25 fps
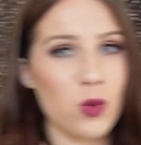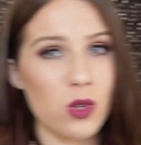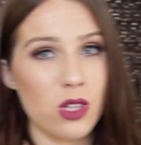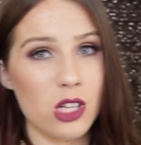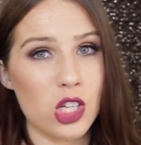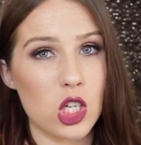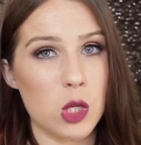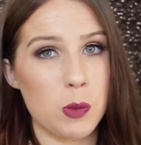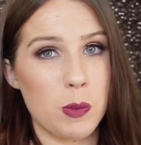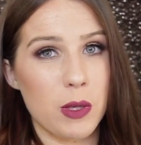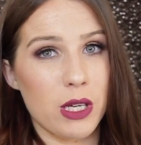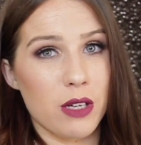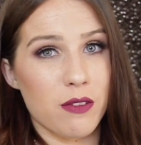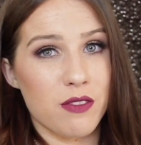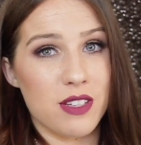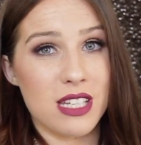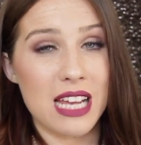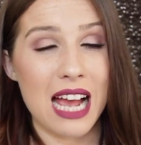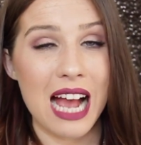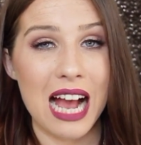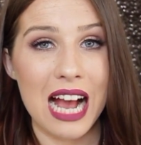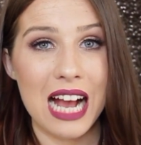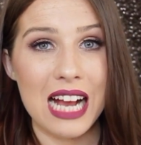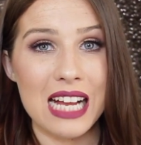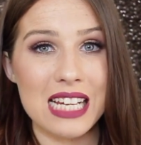on the topic of
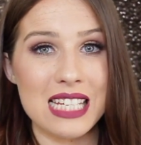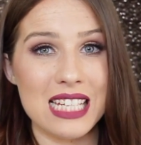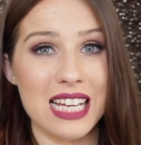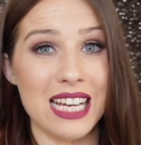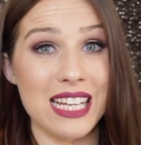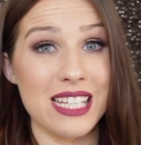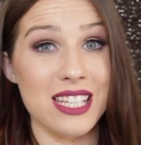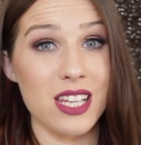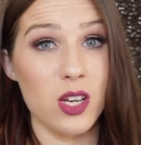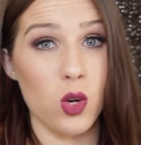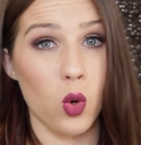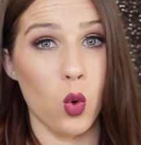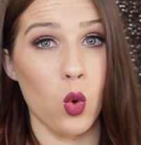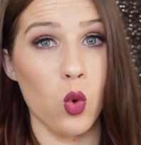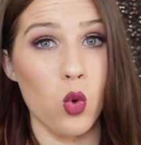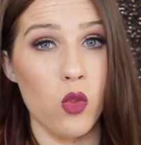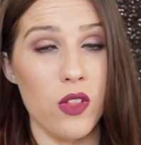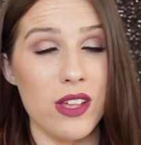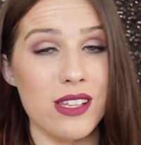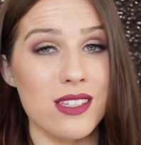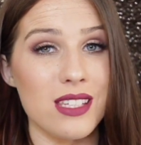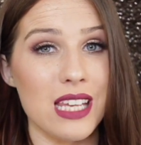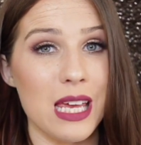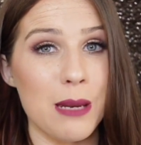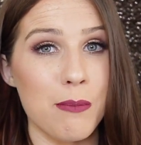Tarte, I did haul
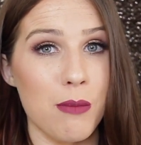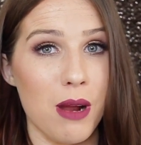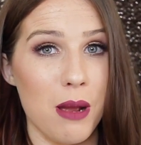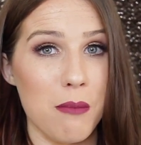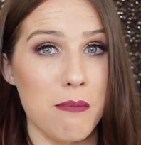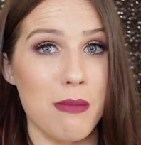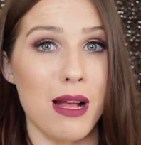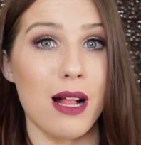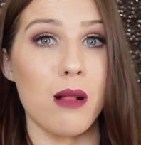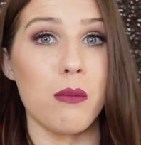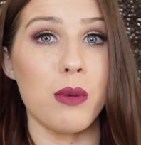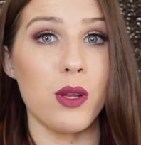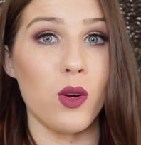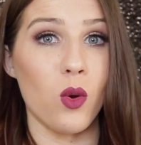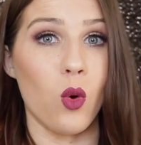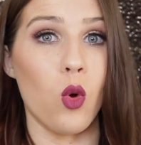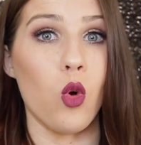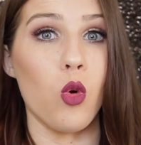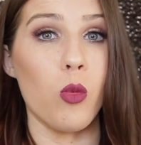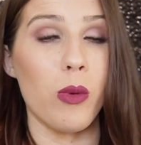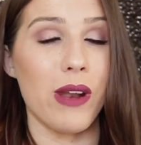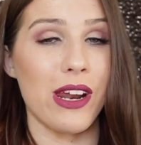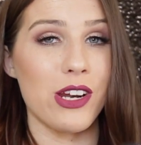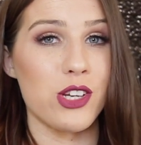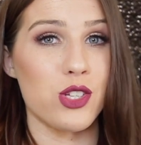this in my Melbourne
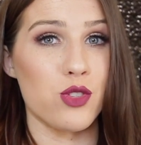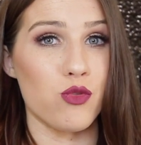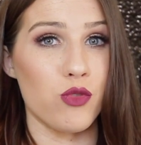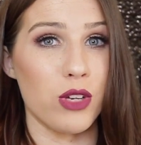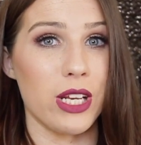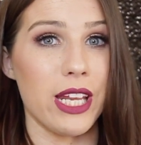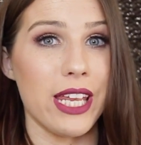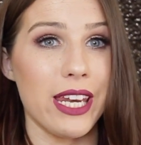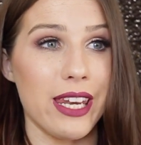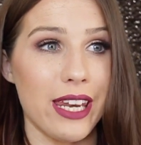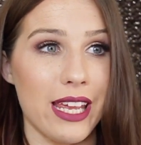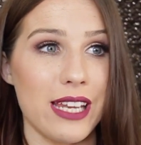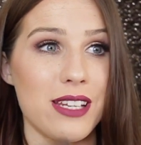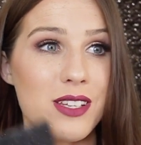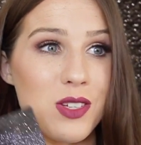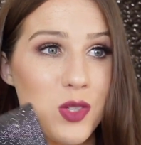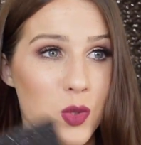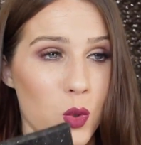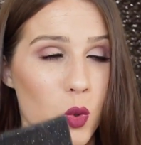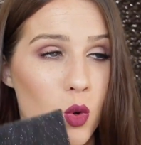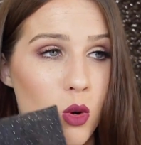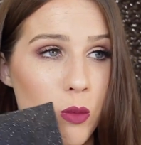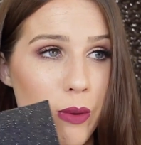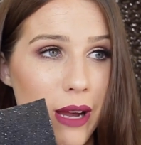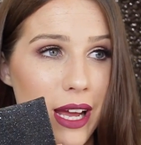haul, but I just really need to
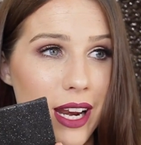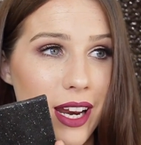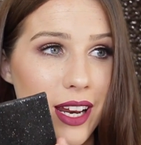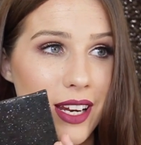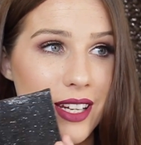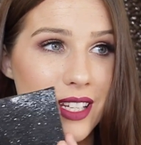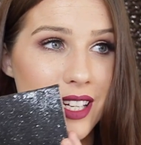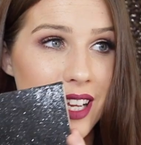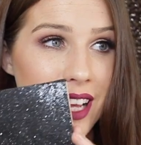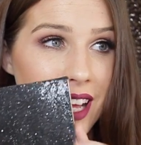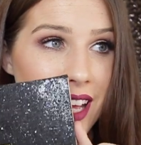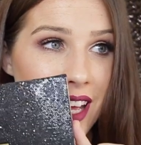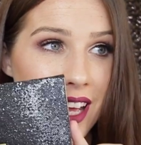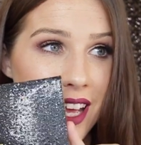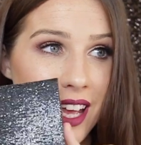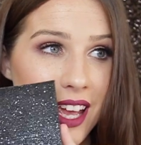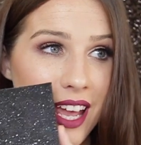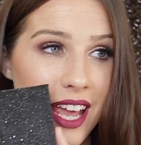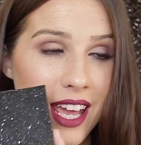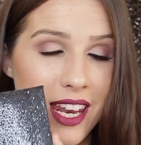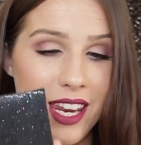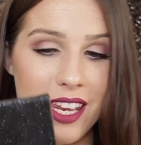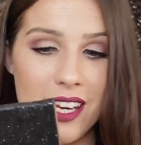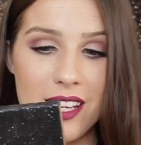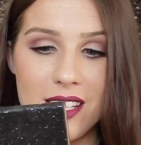talk about it.
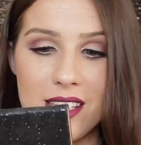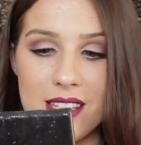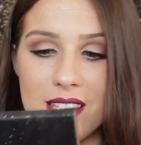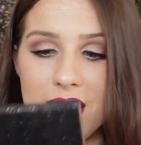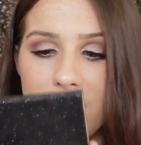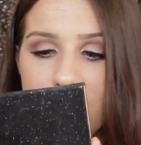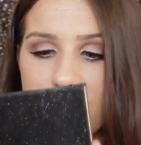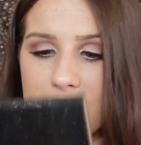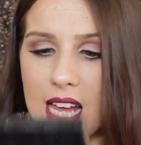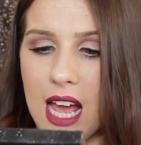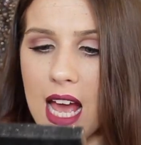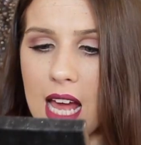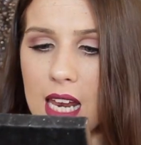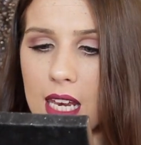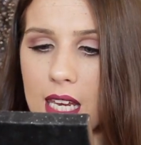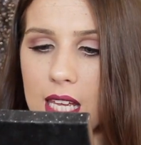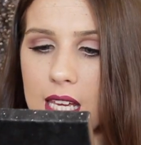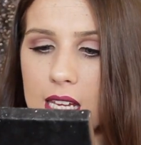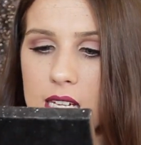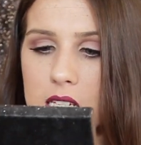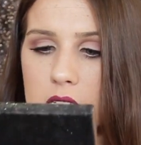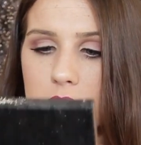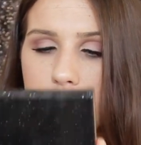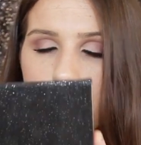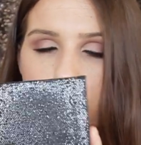And it is the
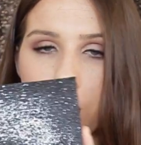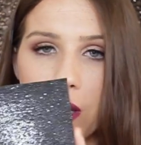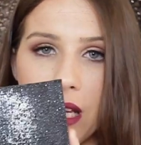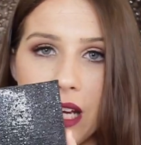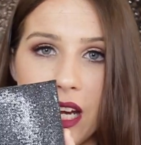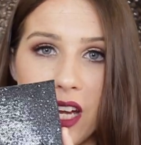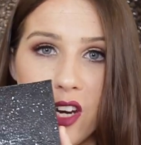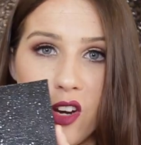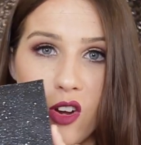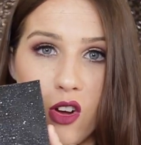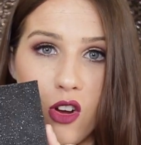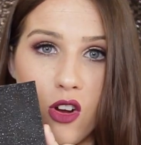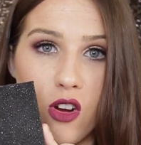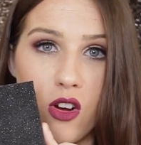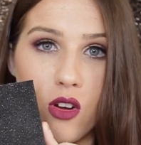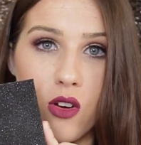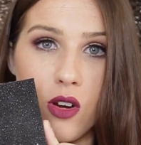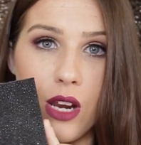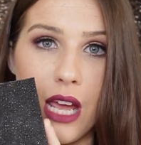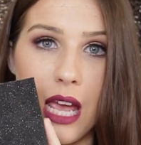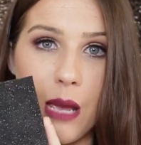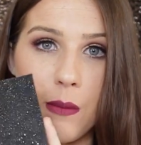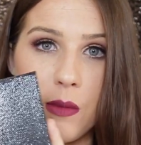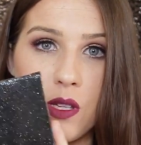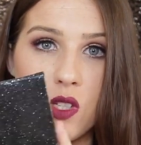Tartelette Bling It On
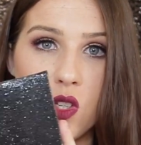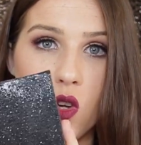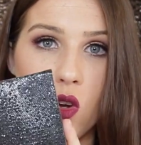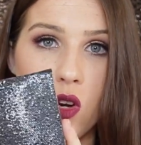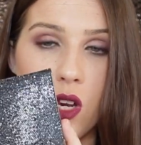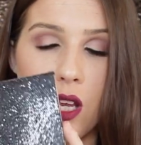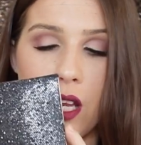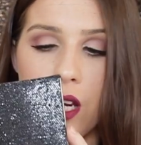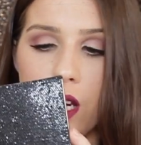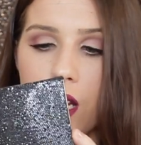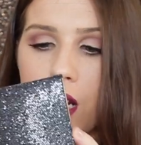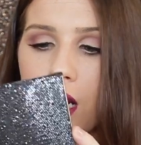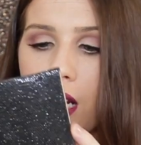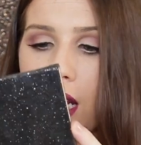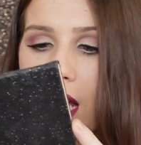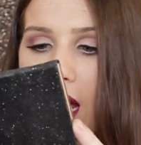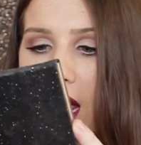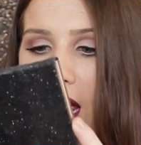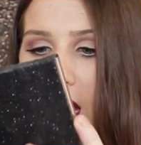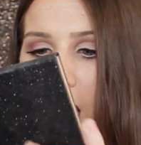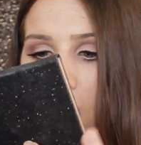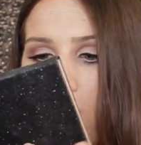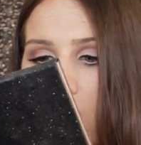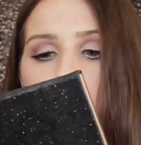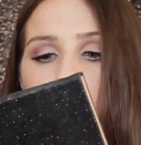Amazonian
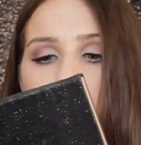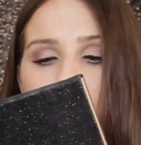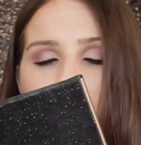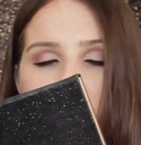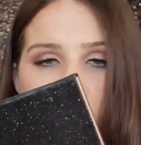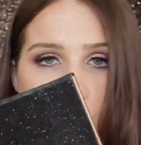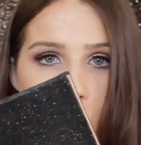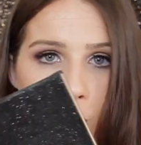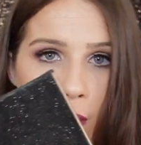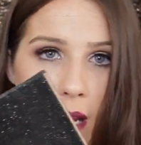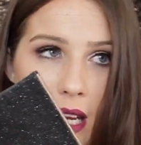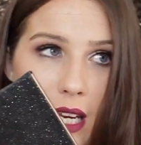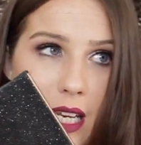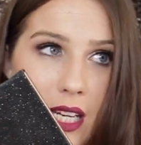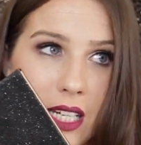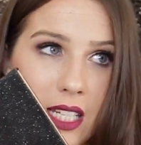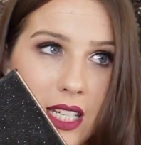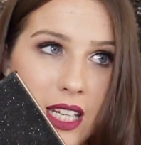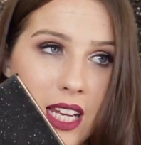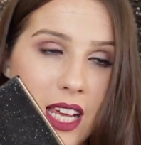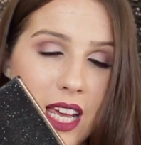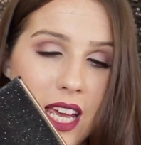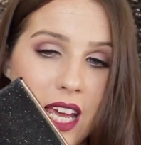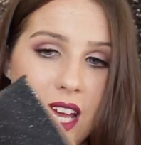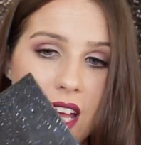Clay Blush Palette.
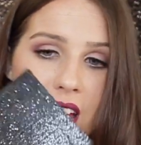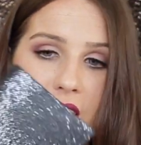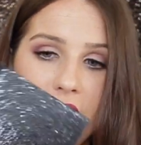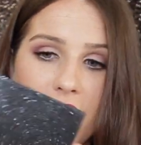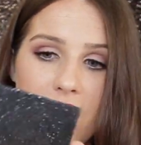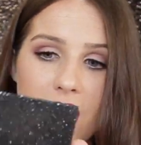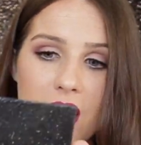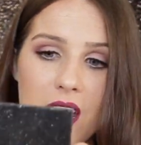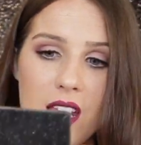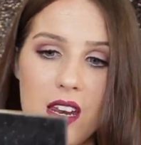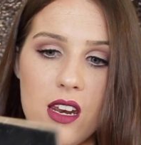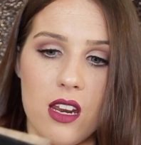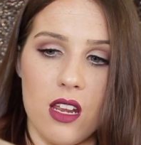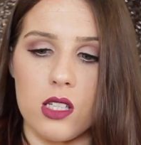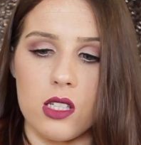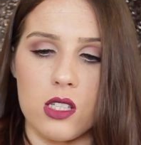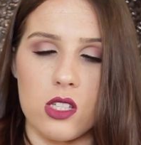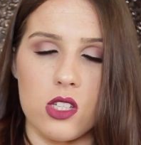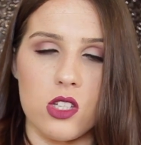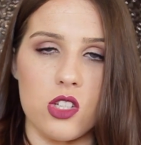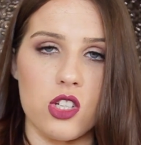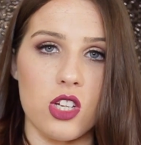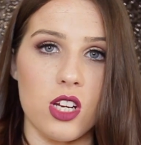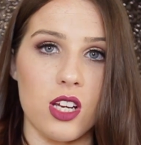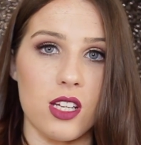And
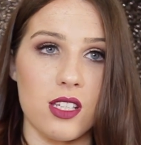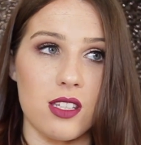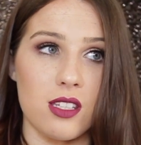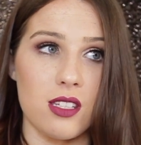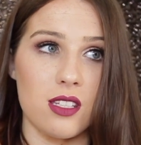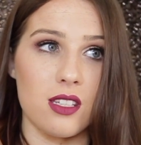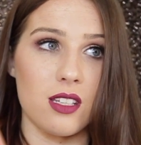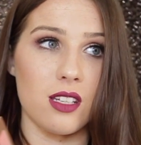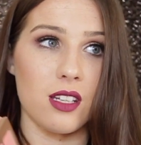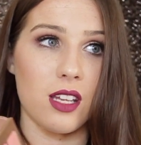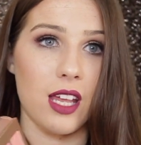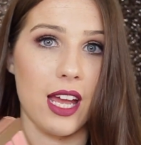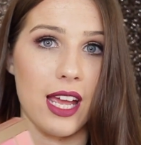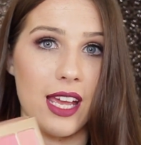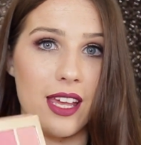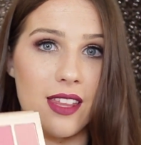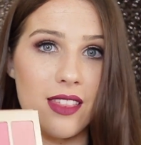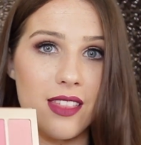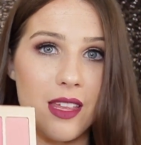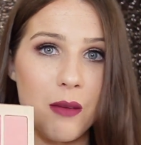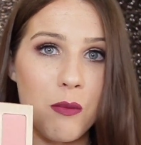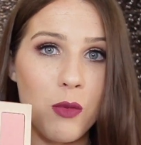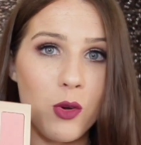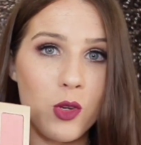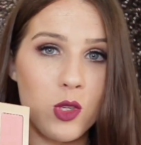it's just like
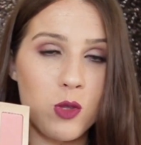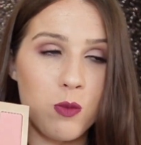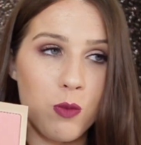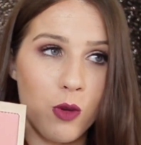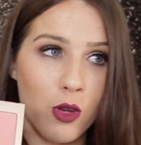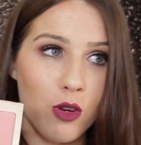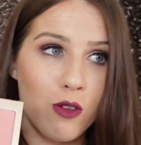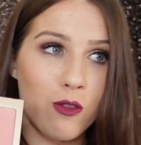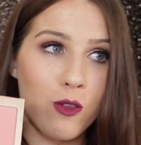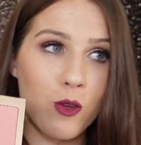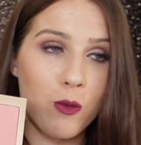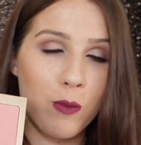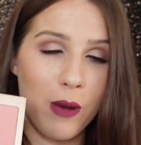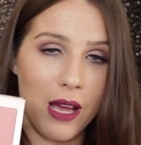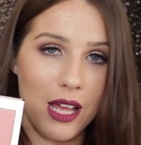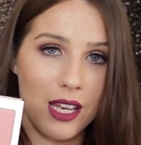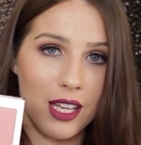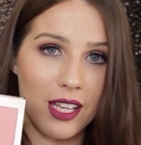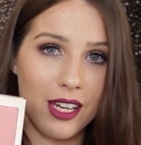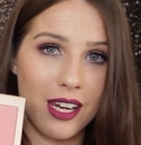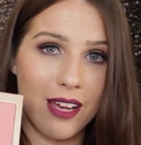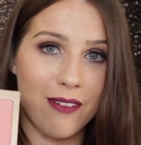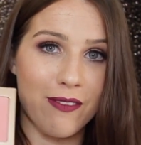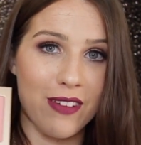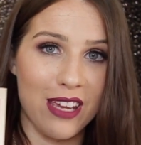the most beautiful
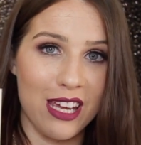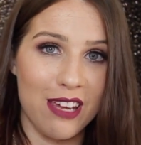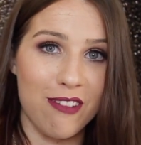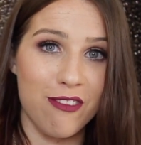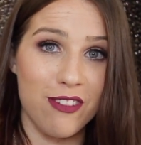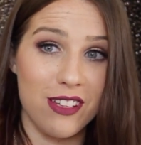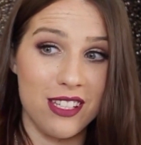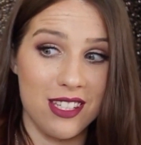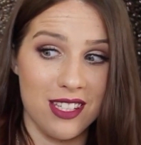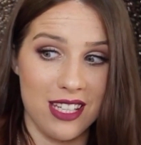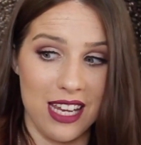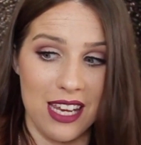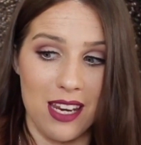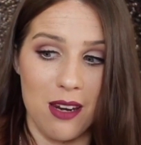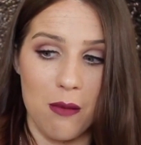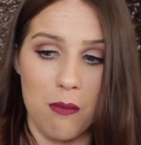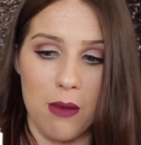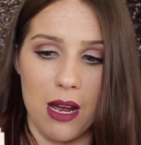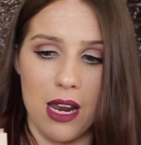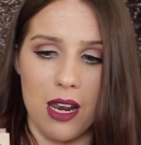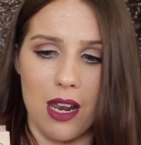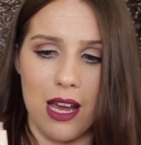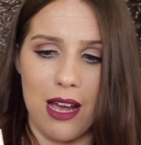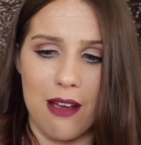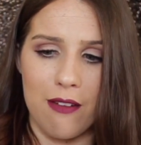palette I've ever seen in
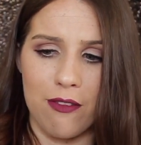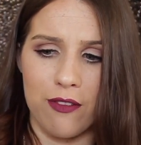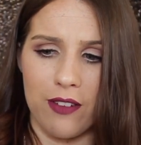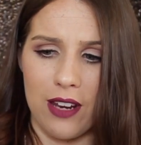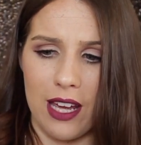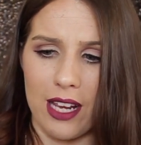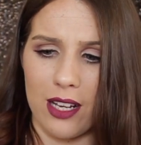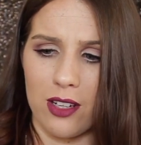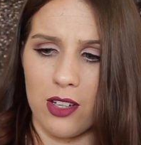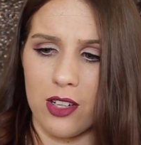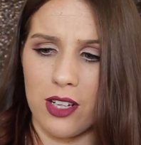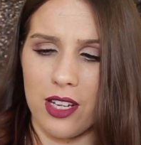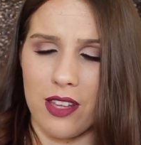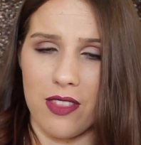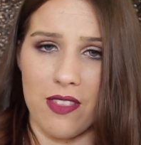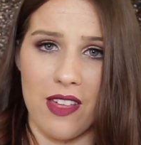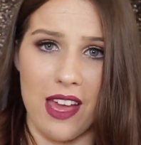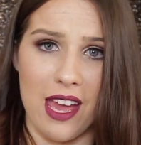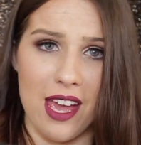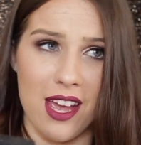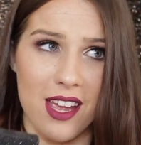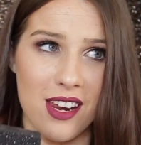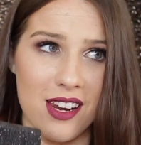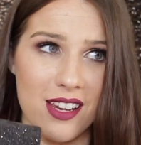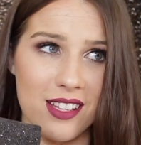my life. Like, look at
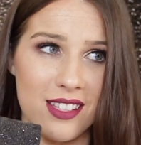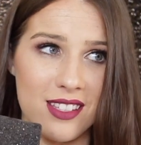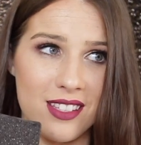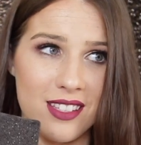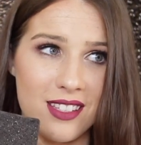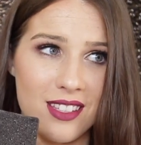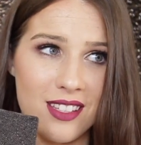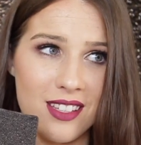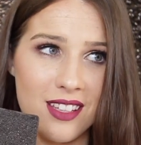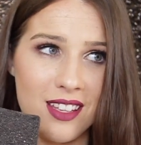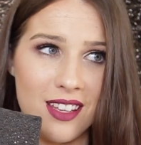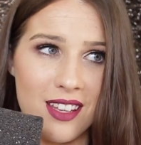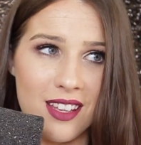that. It's